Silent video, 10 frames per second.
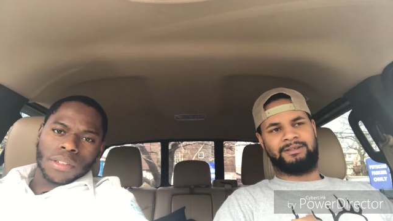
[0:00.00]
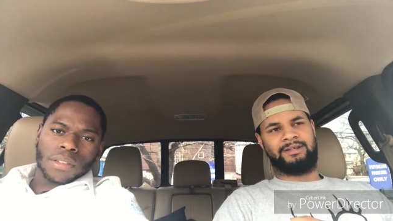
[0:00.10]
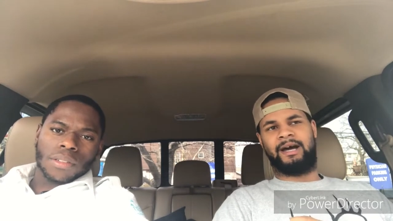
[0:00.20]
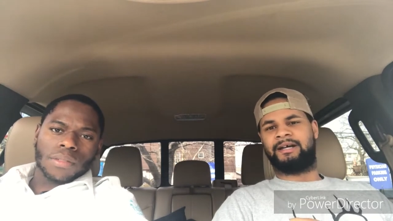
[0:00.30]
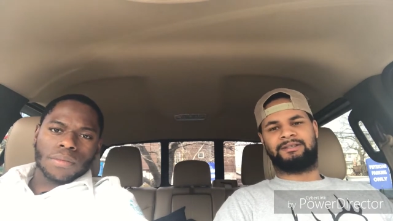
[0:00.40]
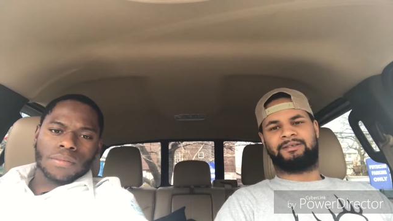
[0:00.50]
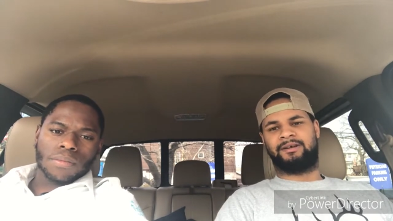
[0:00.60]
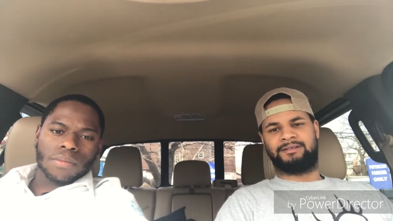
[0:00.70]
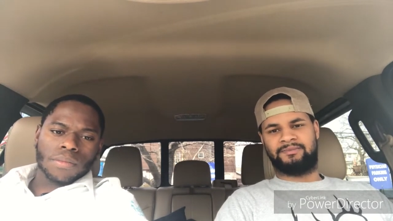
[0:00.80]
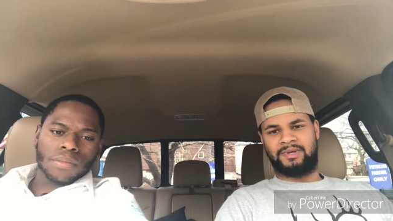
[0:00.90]
Speaker 1: because I could
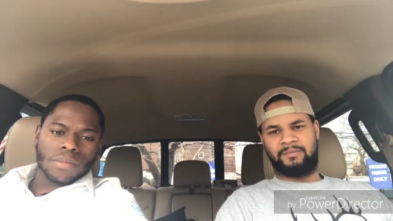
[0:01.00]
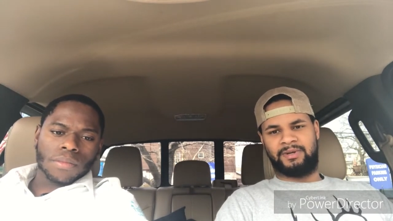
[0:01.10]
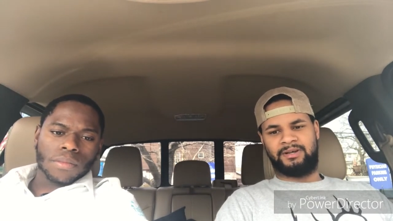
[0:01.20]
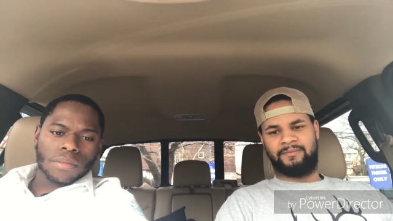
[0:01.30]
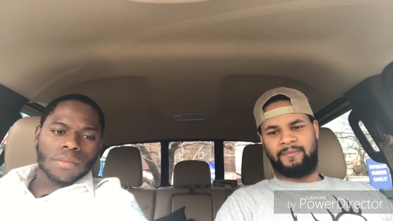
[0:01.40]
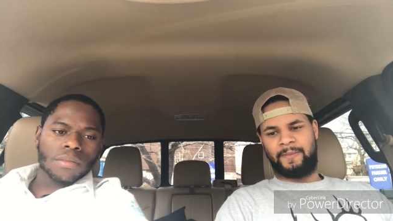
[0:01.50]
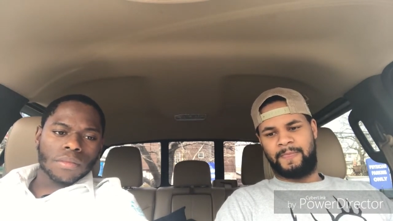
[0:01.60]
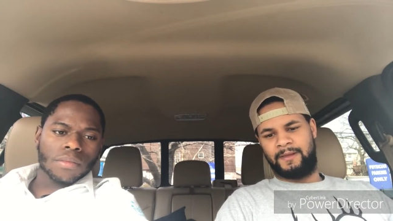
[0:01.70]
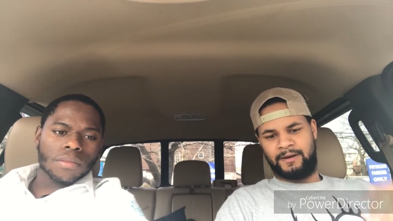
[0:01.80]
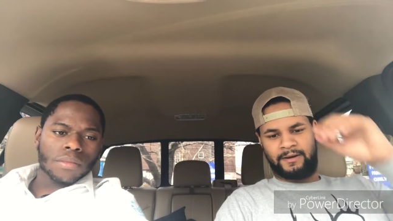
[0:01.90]
start in September.
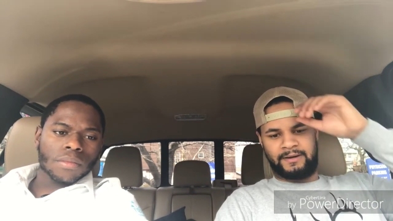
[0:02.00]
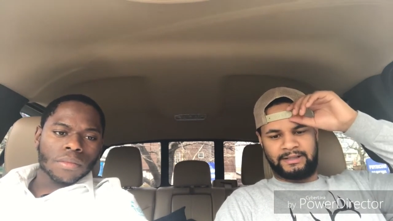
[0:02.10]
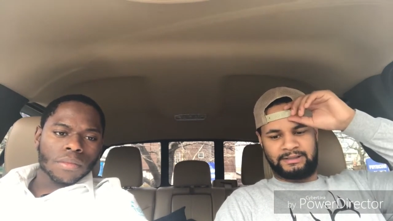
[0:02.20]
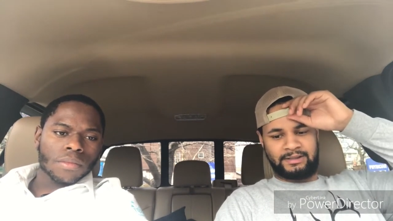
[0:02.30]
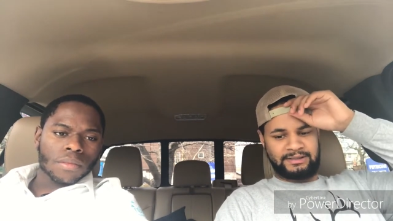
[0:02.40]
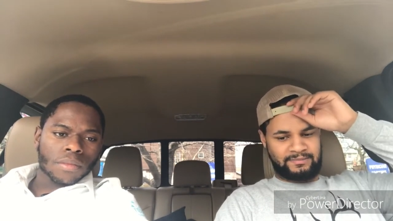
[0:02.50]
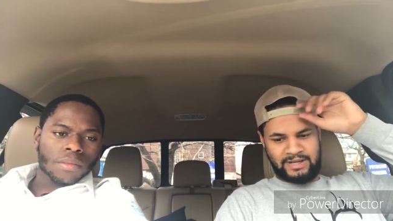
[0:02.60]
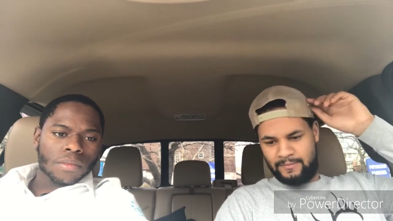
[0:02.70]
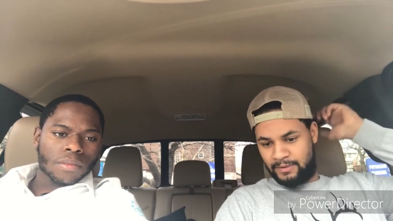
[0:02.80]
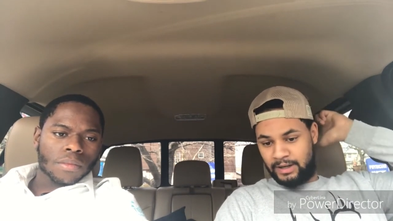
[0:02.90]
Mm-hmm. You know, I start in
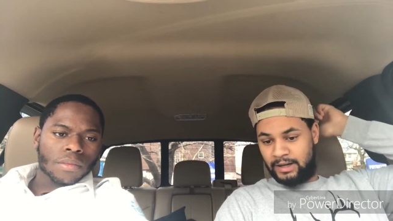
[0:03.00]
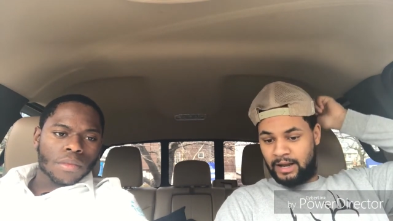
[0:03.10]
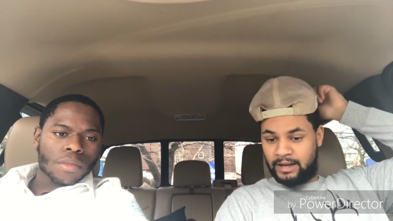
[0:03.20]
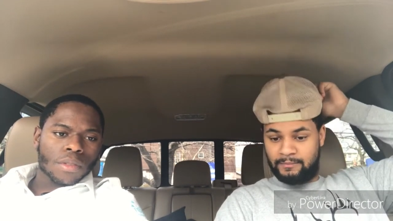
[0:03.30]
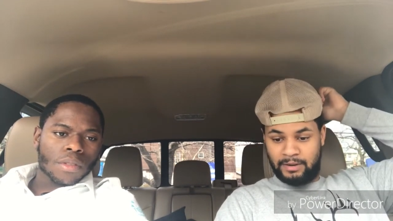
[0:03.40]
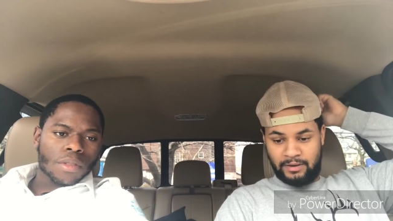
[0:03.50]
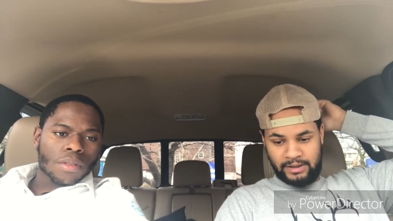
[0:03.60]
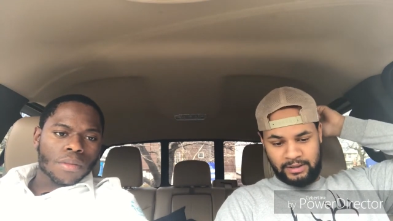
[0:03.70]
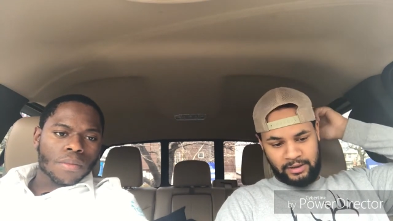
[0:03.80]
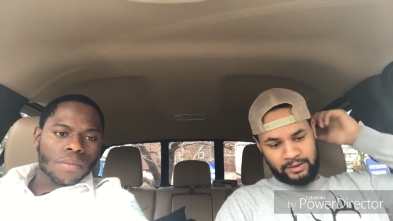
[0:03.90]
September, and I can bow
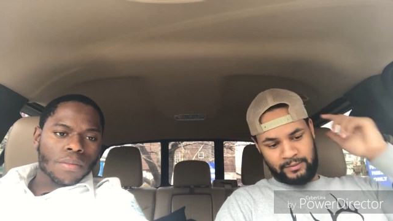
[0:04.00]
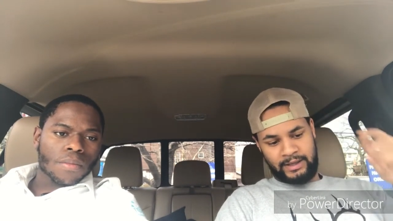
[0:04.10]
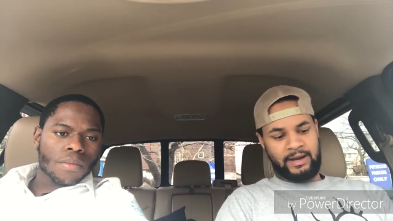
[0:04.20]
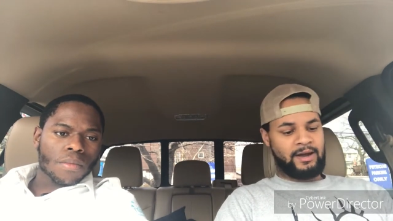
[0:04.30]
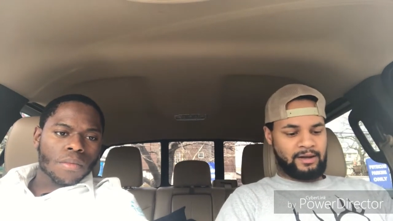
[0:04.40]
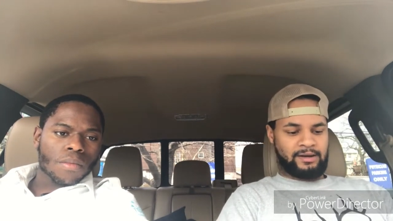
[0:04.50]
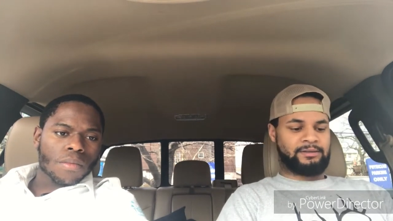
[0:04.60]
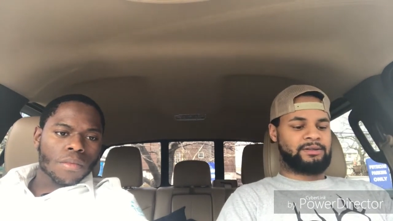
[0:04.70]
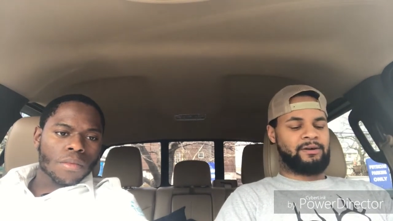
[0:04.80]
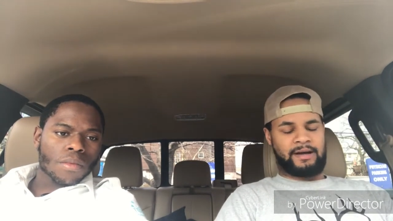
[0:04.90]
hunt all the way.
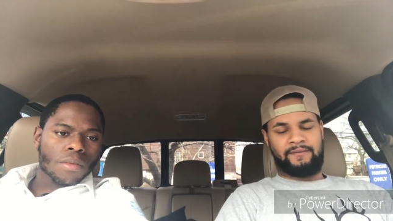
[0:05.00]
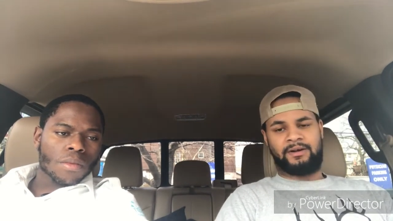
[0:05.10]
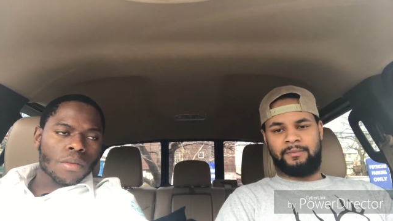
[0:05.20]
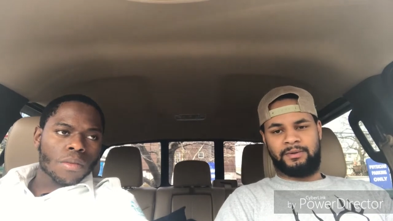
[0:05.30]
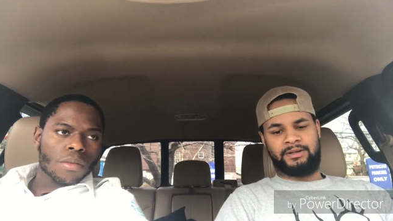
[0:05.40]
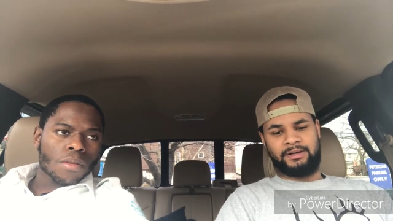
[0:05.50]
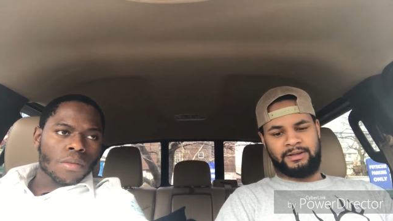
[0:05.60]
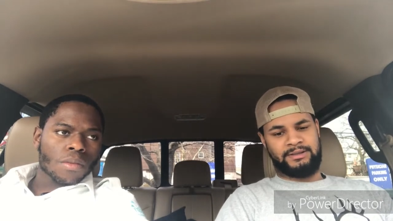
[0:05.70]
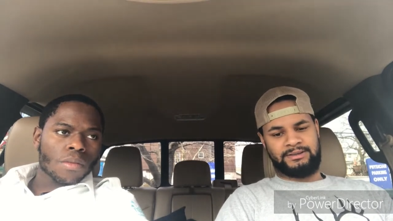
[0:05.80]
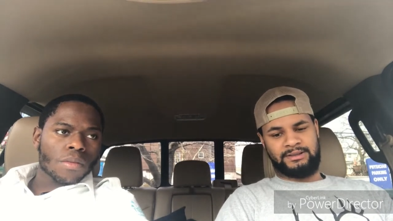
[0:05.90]
I'll throw, have a couple
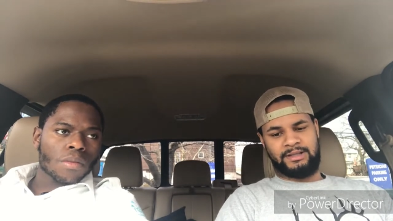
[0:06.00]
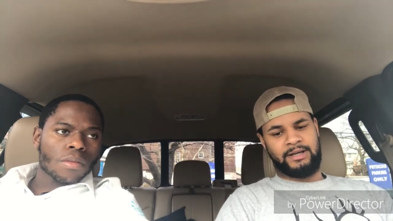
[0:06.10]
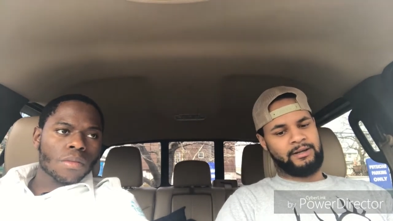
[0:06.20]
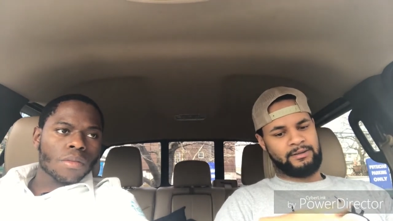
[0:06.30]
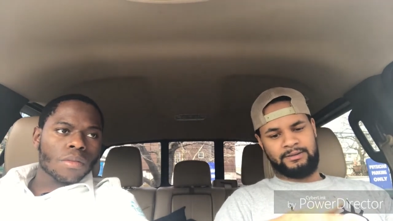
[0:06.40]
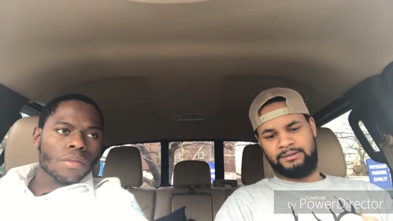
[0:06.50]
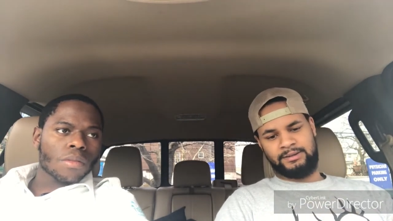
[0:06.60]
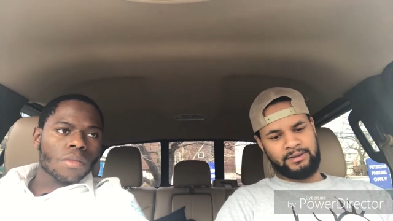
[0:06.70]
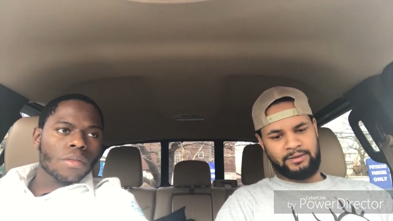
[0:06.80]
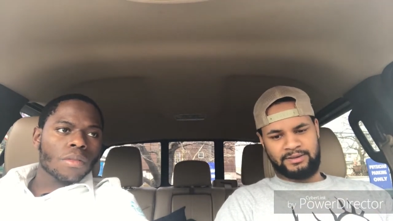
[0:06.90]
gun hunts in there,
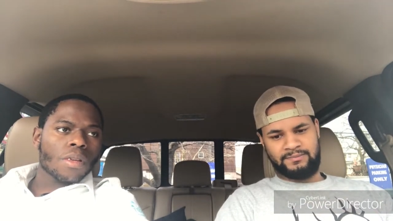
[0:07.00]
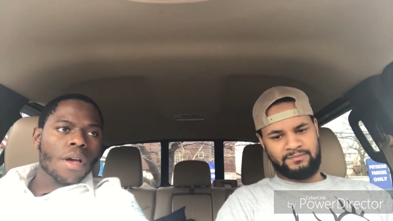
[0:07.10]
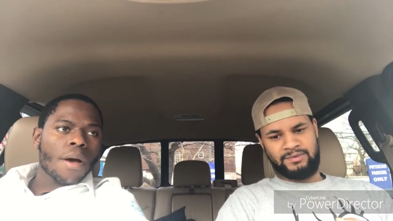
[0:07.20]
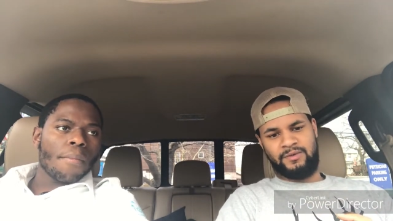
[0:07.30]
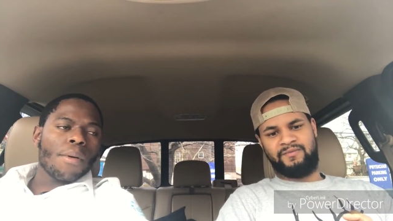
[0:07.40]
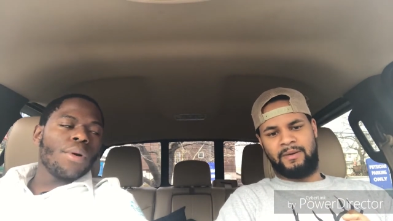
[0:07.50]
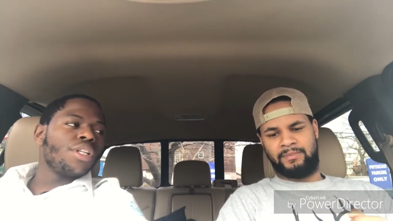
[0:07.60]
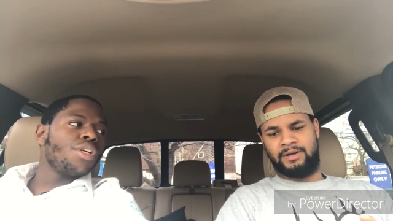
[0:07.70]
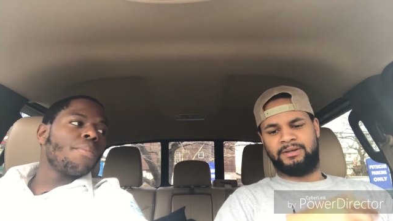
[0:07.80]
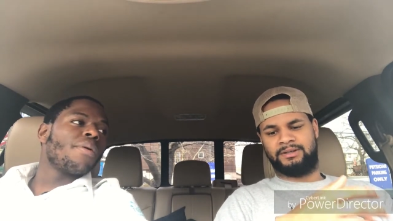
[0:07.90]
and, you know, November. But what
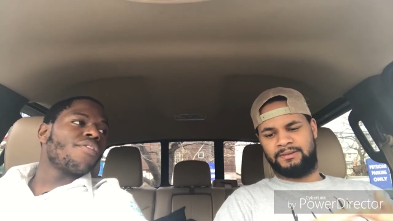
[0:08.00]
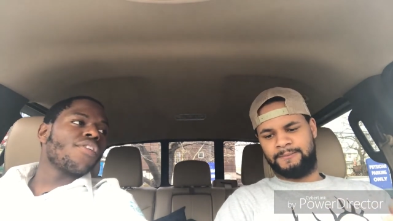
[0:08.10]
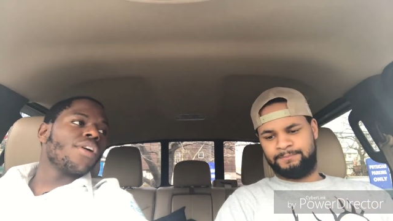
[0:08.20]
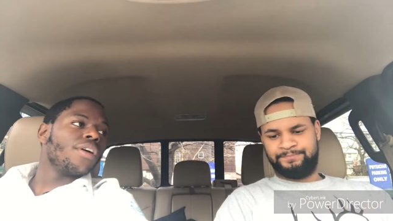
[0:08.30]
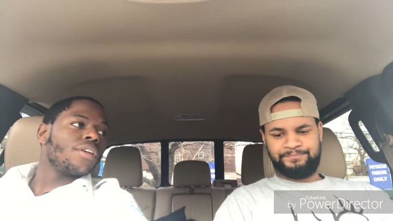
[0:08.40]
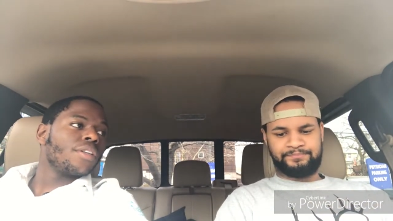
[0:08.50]
do you prefer?